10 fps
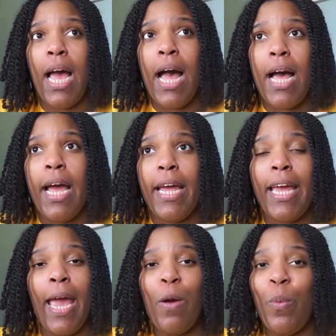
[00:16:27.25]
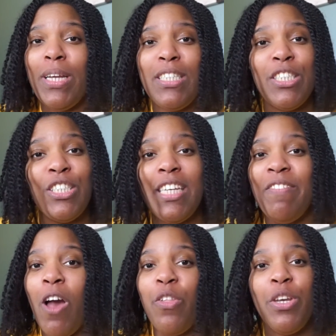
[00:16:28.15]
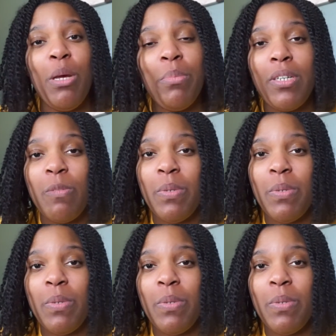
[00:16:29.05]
I can't wait to give y'all the numbers,